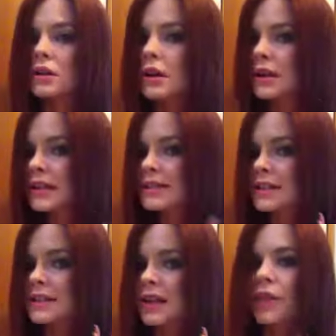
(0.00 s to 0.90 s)
clings it
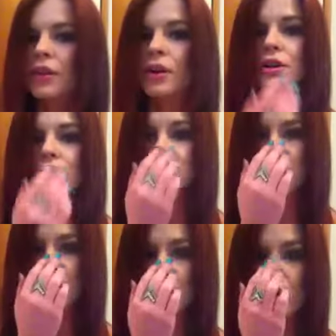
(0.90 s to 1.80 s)
together.
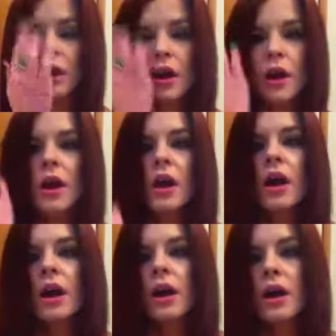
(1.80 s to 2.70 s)
So
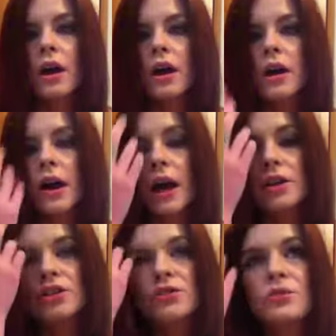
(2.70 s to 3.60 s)
I
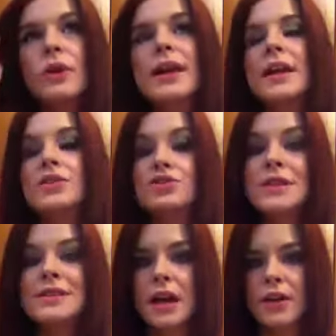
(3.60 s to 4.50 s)
can't
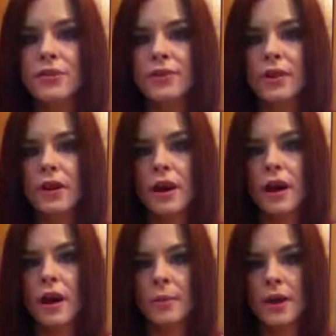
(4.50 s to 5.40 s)
stress enough
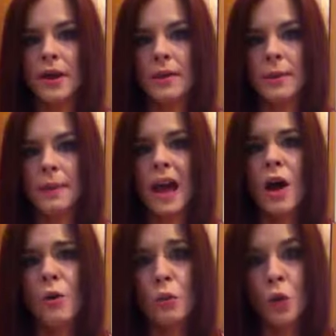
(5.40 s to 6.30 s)

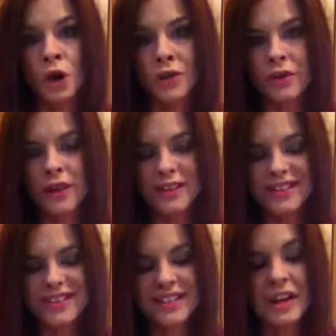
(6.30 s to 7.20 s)
how
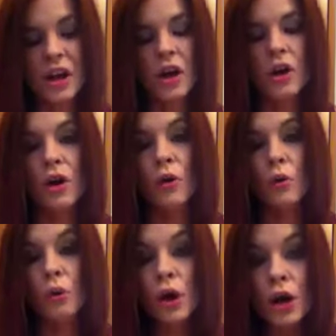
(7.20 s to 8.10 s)
worthless
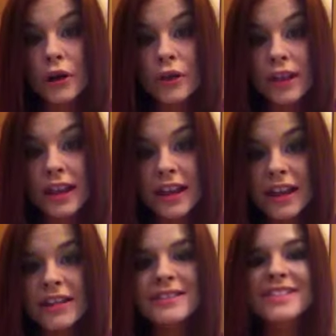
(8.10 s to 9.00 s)

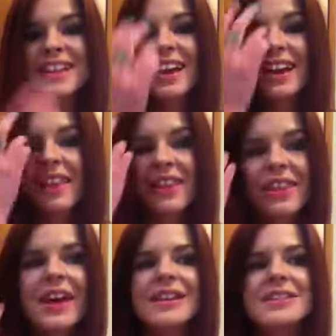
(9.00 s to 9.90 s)

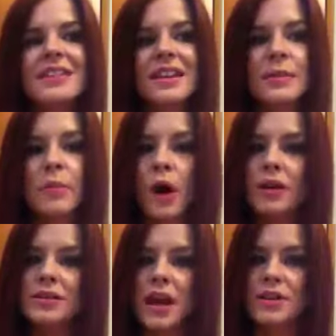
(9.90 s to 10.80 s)
that the
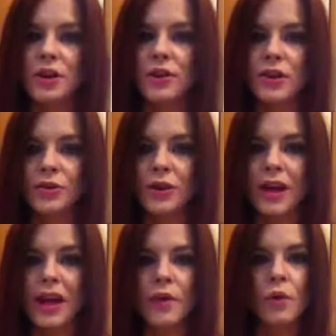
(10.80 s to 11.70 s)
box dyes are that you
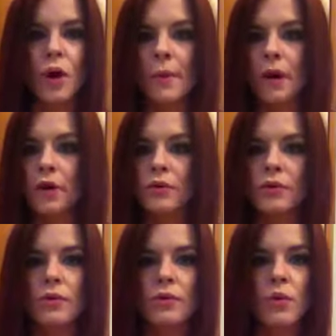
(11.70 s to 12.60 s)
get at Walmart,
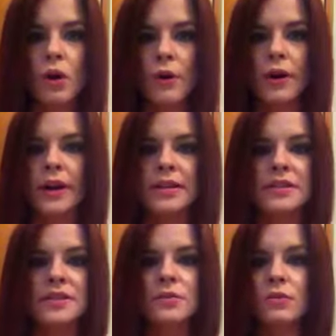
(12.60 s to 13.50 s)

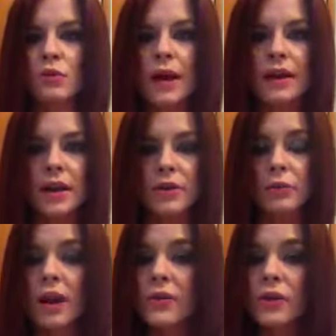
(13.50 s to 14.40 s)
Walgreens, Rite Aid,
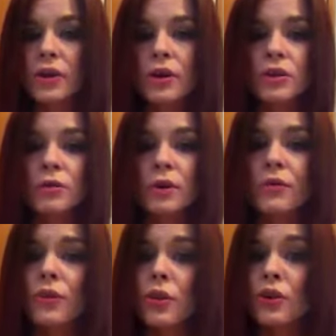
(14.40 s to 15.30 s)
wherever you
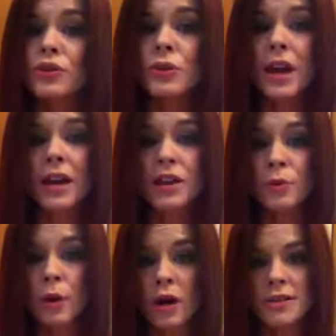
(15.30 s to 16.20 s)
prefer to get your
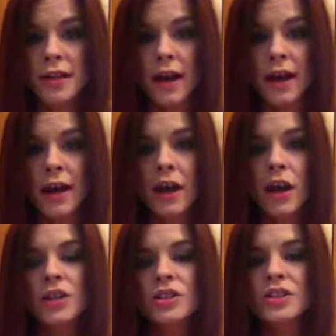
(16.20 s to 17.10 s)
box dye.
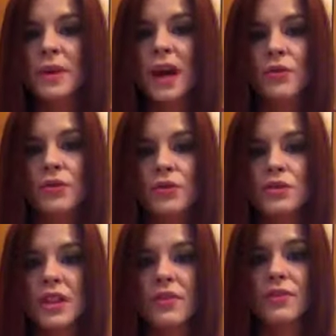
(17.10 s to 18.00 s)
Trust me, I've
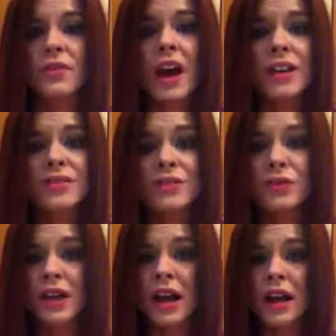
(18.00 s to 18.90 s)
used like 5
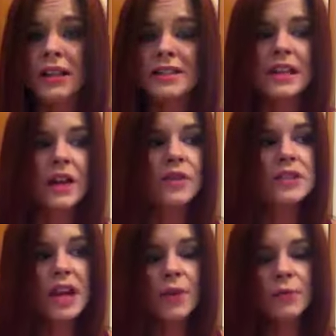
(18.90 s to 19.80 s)
different kinds, and every
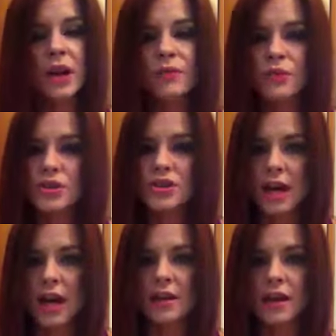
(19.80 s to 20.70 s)
time when I first
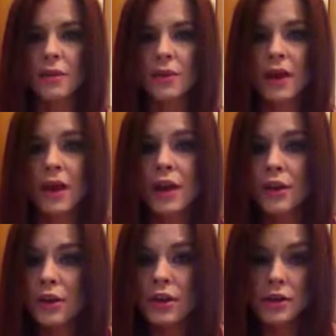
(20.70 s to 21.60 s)
dye them,
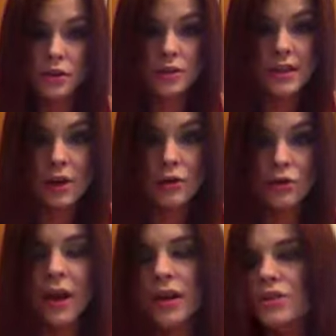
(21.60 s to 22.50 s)
it turns out
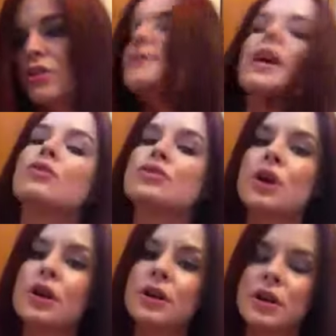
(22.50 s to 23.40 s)
great. It turns out
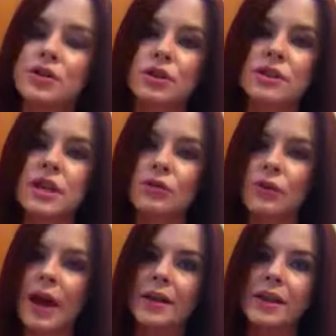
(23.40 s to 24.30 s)
dark, it turns out
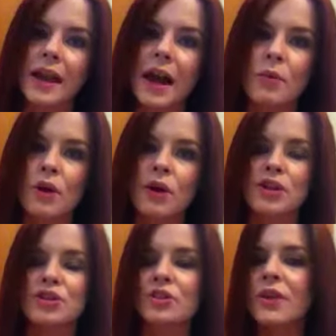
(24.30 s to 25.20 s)
red like I wanted
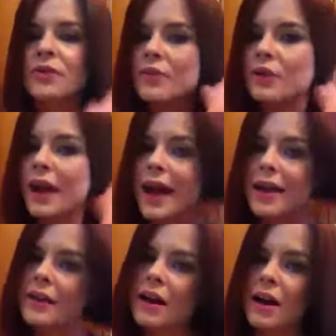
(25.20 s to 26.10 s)
it to. I've never had